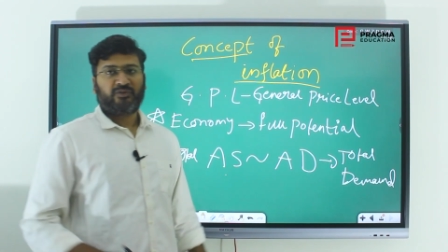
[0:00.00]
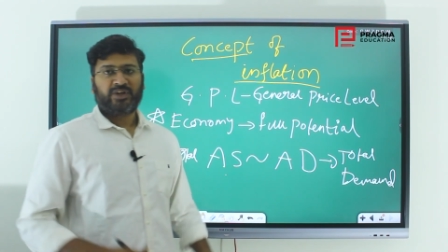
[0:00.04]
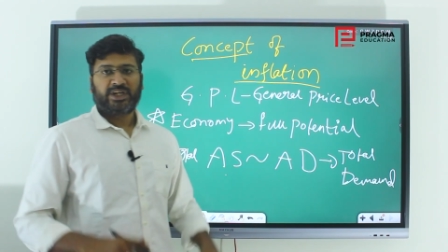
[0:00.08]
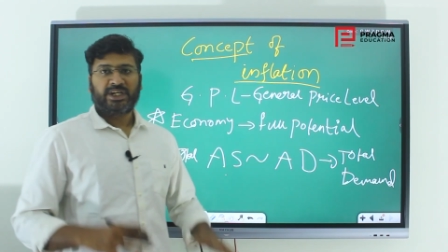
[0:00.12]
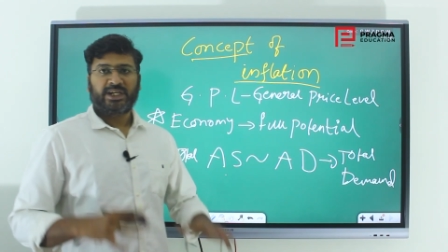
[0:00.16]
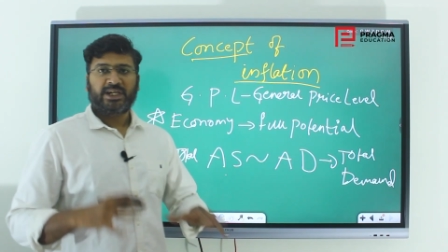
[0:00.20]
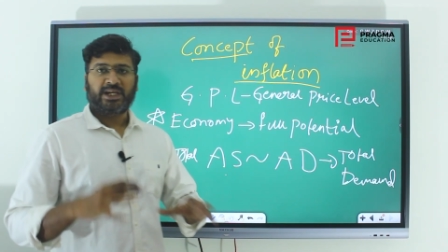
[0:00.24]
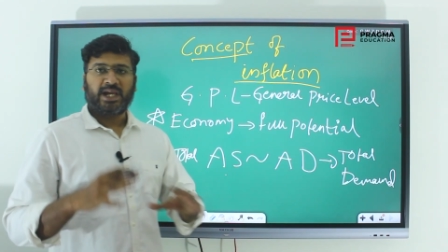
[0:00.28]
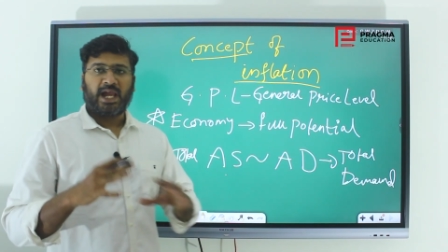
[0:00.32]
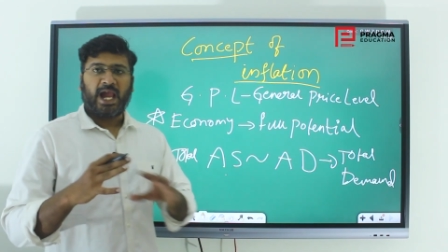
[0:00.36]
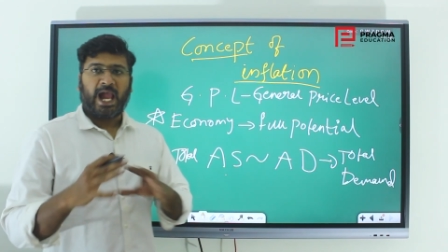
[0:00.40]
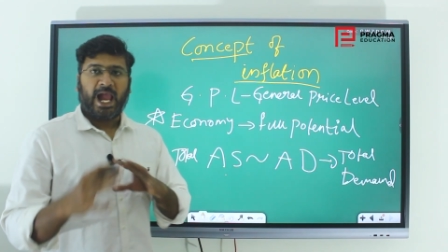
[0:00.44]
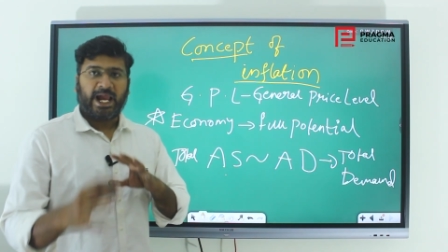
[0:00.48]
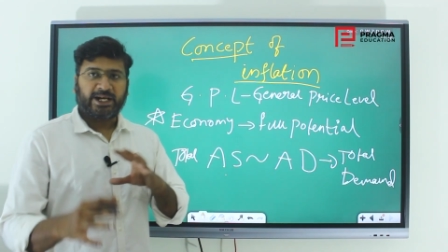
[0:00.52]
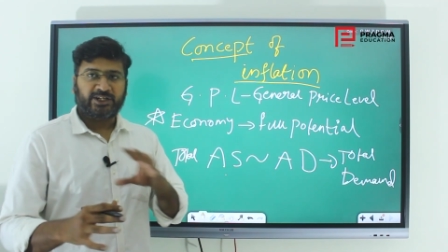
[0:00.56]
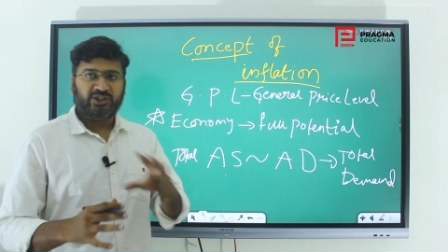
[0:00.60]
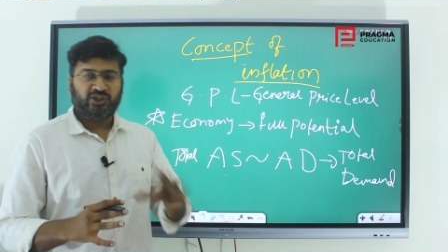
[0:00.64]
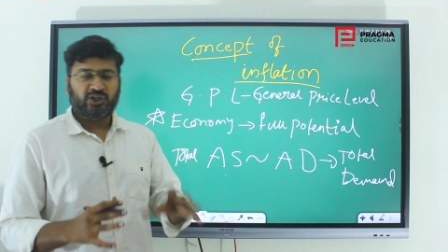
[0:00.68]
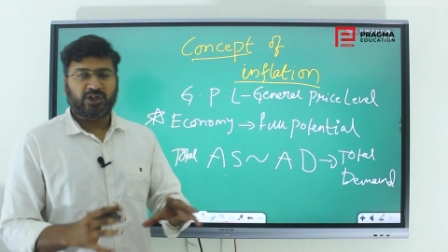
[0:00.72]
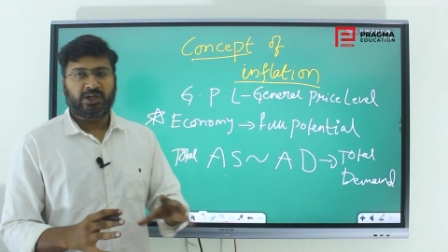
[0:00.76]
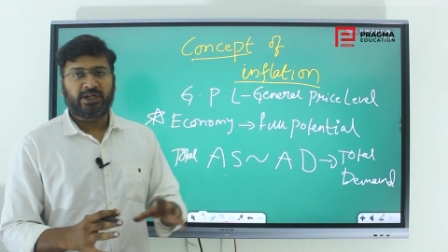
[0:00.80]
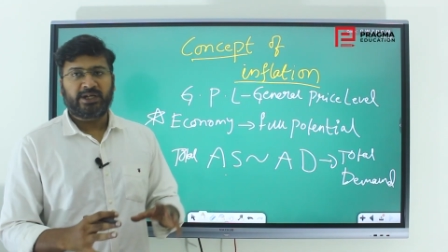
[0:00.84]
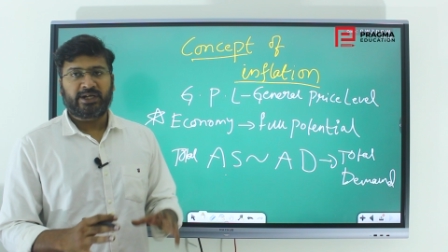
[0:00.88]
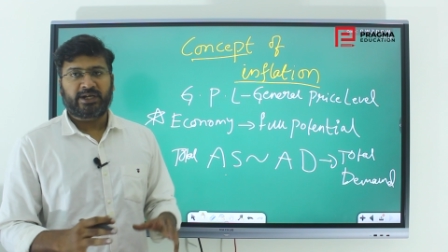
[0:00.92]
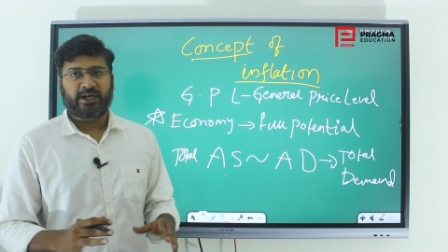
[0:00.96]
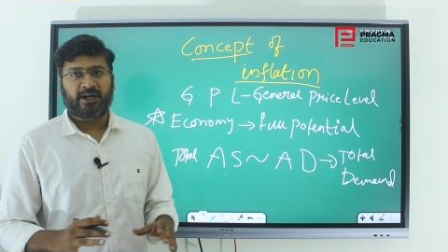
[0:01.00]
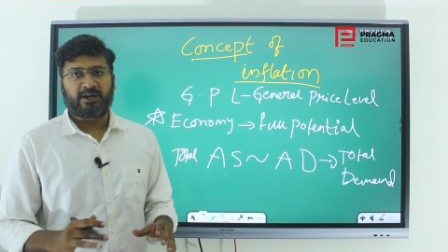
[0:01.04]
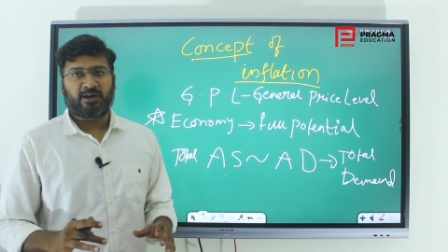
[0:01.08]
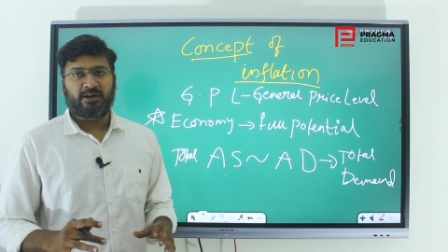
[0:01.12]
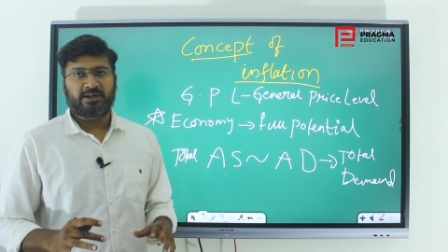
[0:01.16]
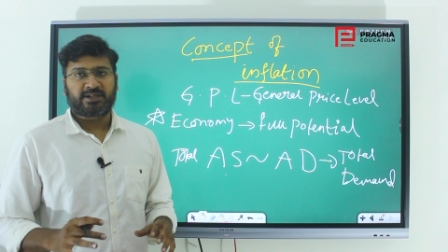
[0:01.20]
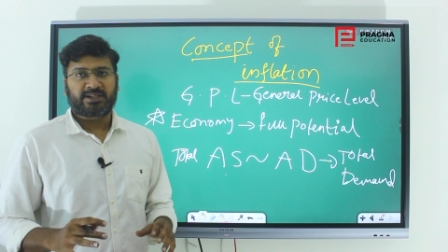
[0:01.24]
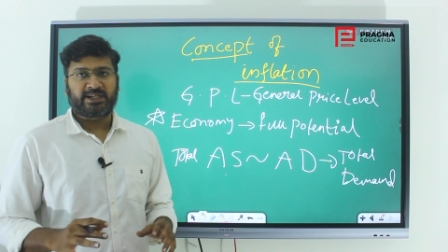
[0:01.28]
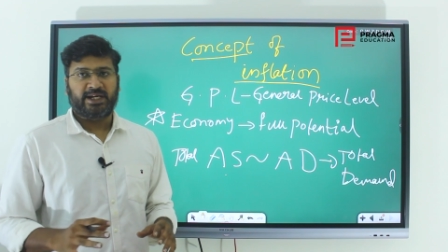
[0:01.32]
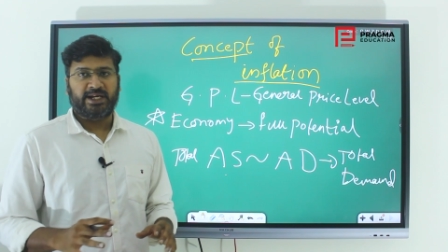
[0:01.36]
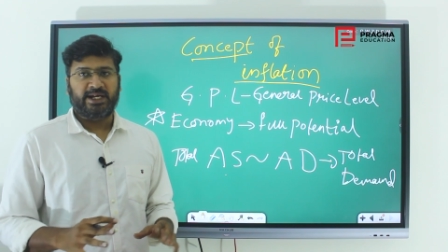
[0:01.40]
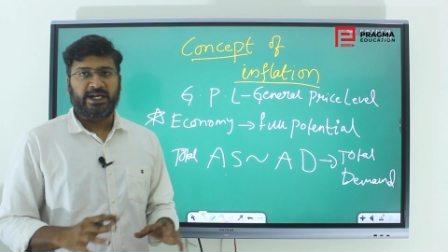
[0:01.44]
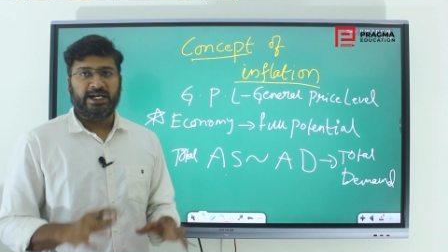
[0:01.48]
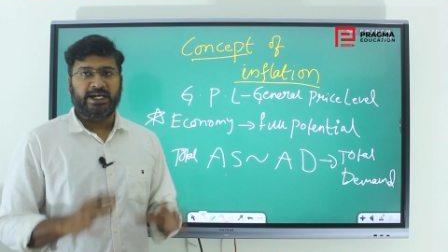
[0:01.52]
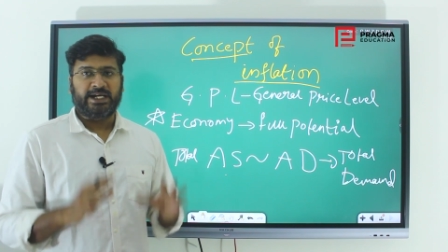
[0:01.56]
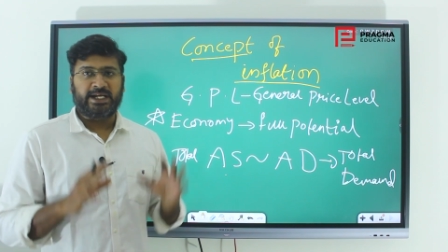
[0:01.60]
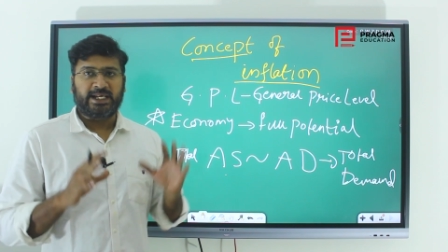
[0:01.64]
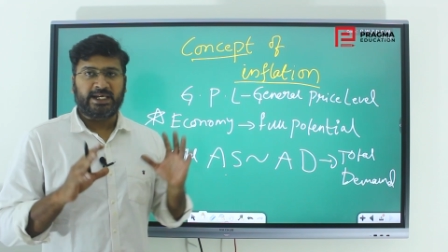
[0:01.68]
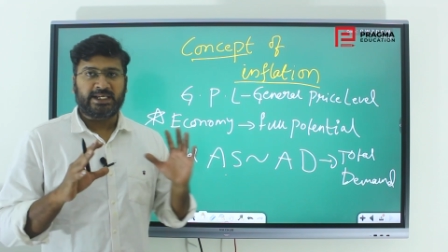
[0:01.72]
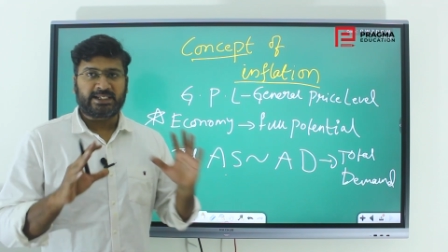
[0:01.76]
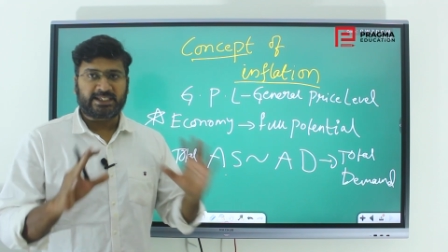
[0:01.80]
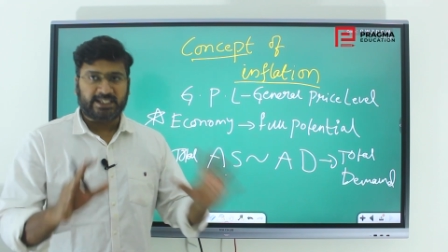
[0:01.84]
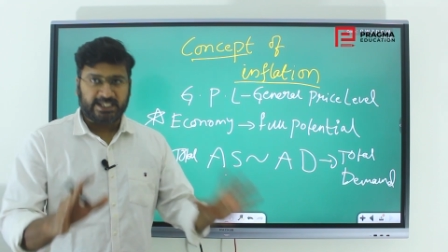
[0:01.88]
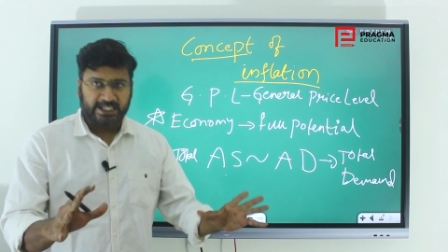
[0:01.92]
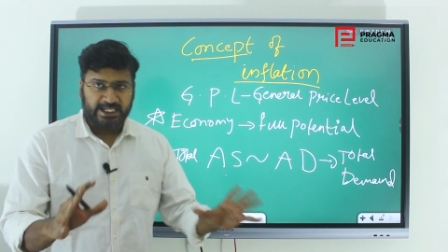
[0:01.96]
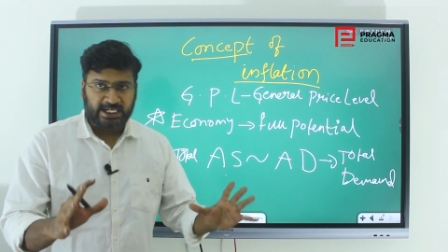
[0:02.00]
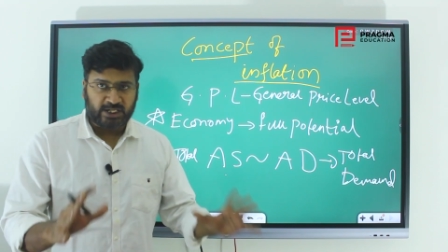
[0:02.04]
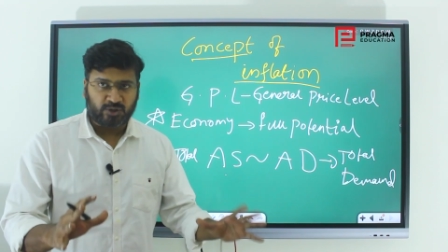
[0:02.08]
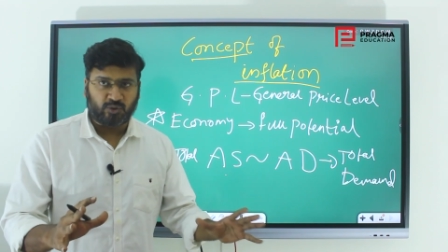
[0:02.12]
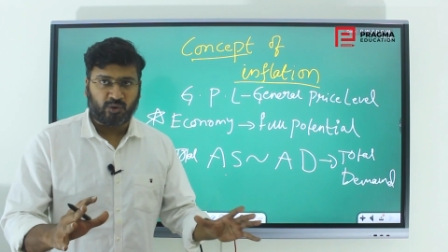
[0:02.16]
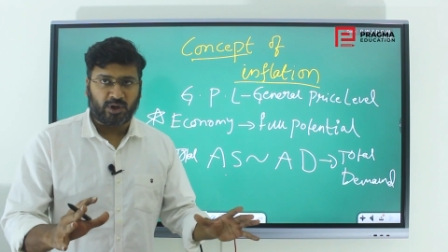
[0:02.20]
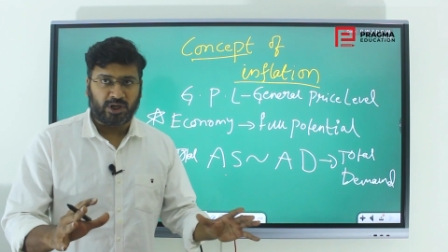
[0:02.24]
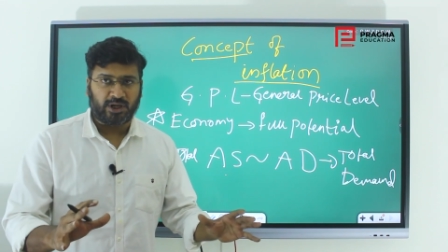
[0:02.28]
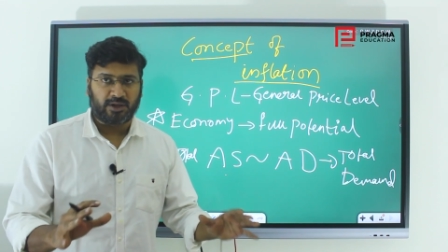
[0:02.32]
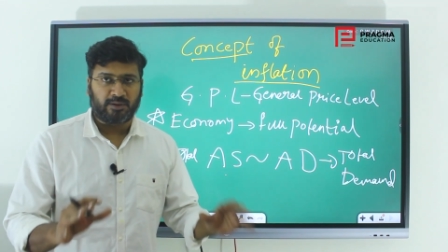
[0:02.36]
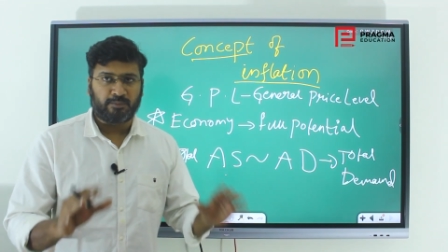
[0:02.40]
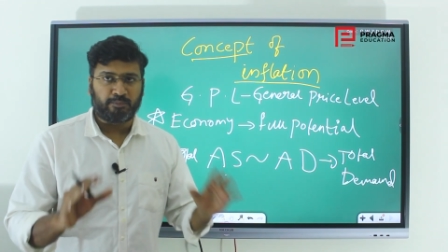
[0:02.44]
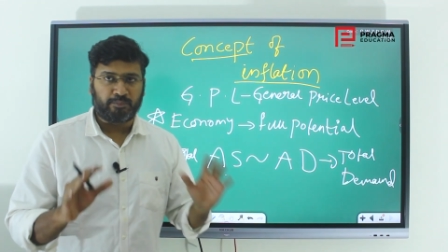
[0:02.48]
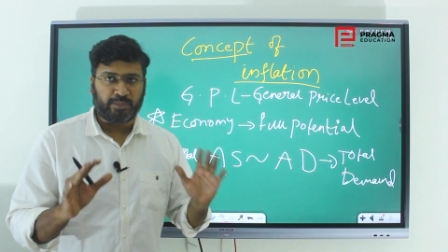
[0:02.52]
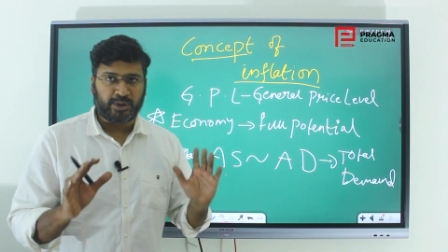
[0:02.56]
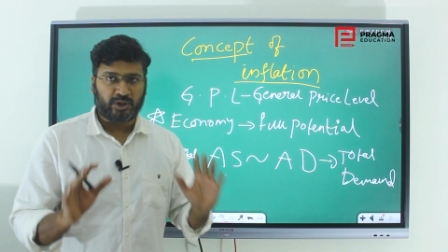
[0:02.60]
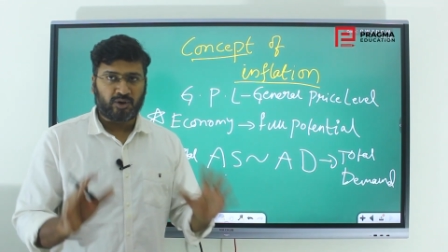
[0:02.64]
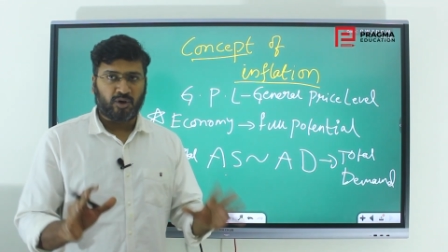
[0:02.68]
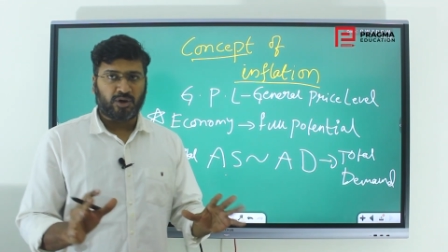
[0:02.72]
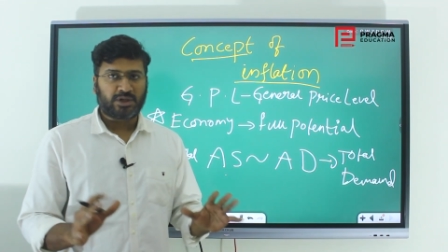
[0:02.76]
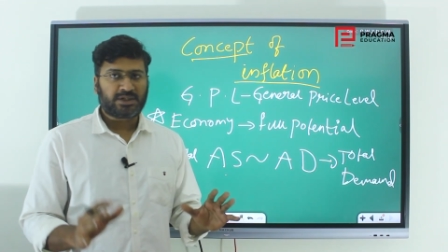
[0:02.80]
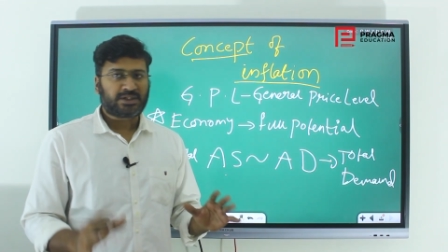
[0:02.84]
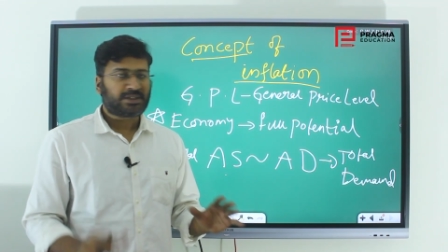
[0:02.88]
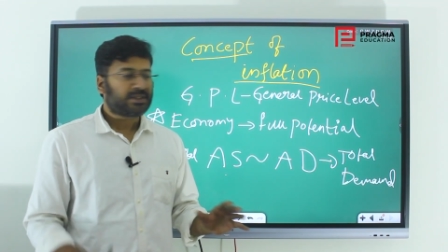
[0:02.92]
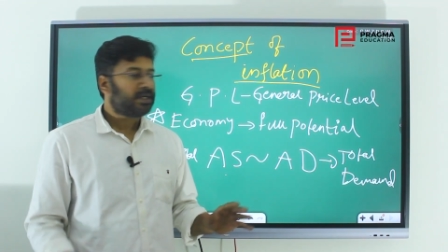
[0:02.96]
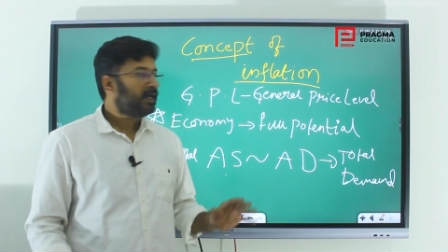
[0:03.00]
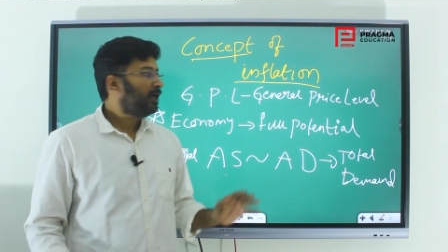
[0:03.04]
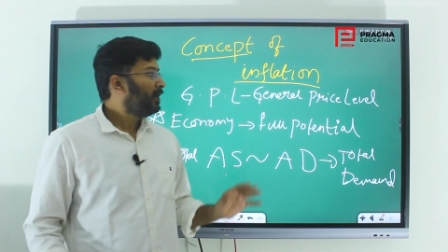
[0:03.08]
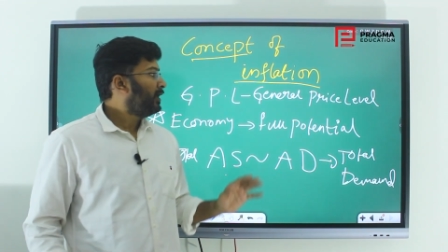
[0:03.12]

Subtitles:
We actually cannot say it is equal, because